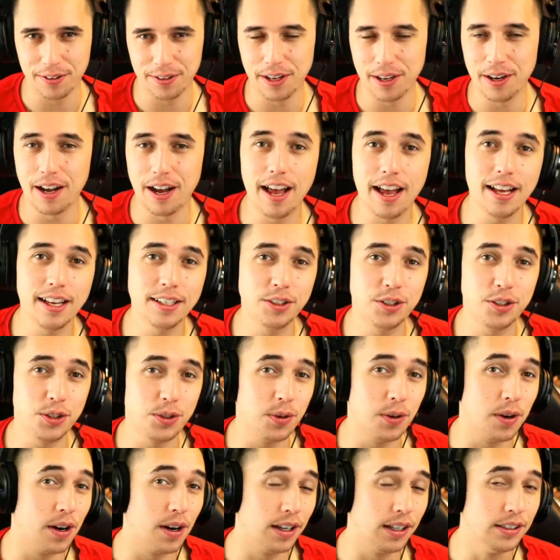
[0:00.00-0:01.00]
Now, as
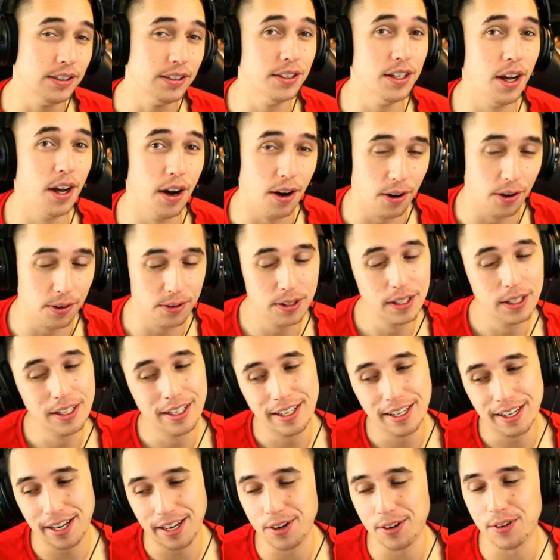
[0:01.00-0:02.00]
you all know,
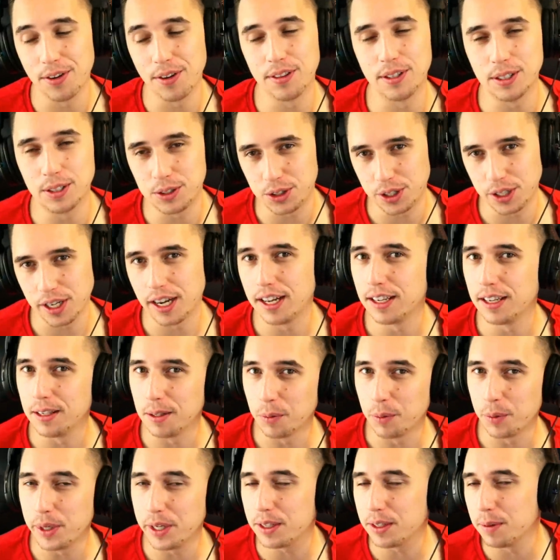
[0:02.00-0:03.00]
here on the
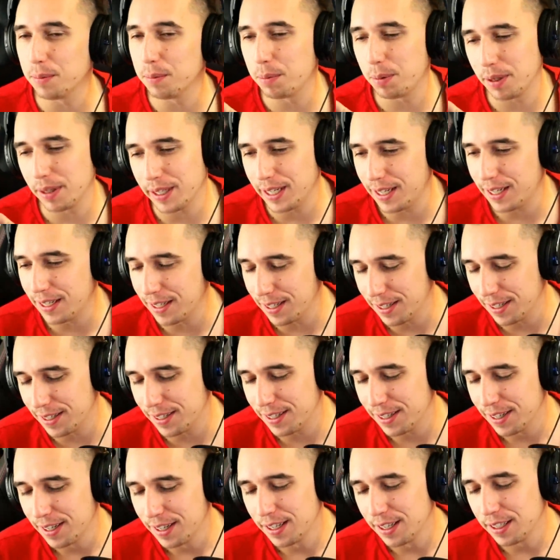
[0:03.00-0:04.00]
channel, we
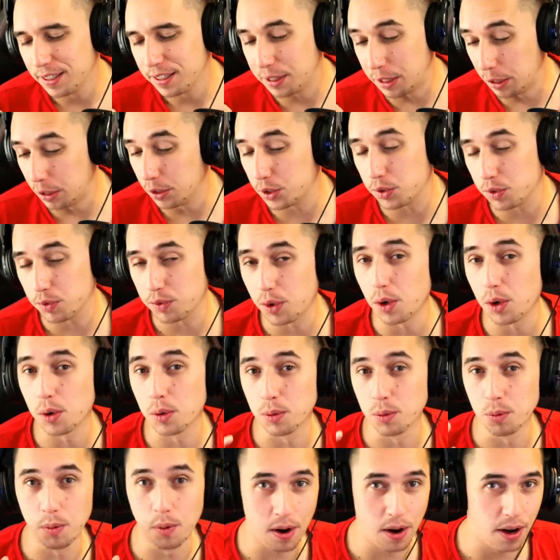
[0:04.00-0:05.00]
completed Gears of War
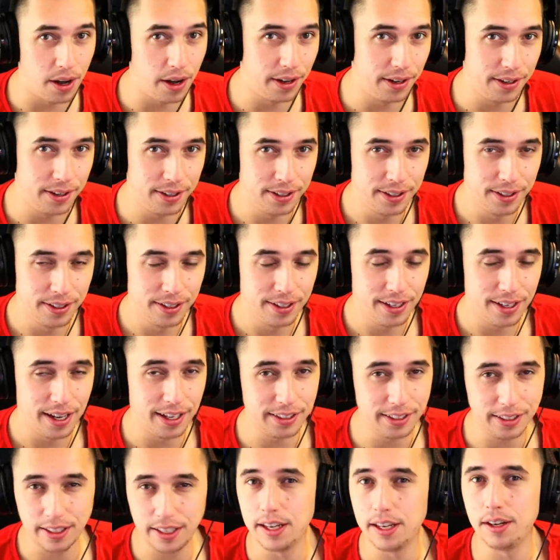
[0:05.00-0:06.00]
1
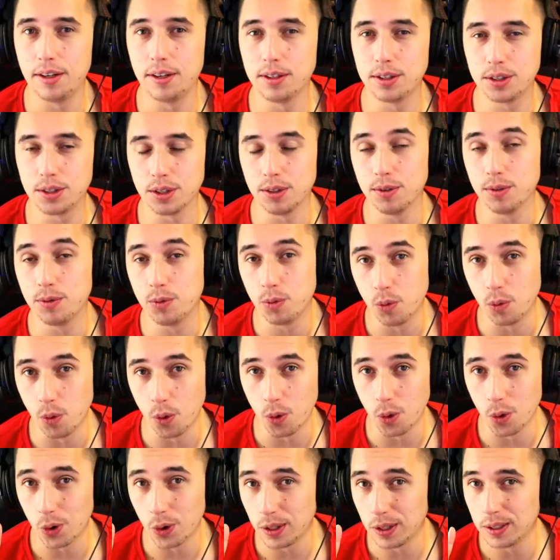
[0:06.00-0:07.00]
and Gears of
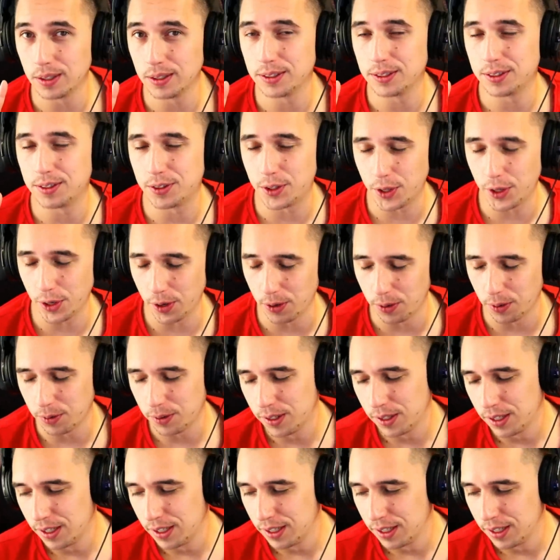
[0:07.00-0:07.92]
War 2.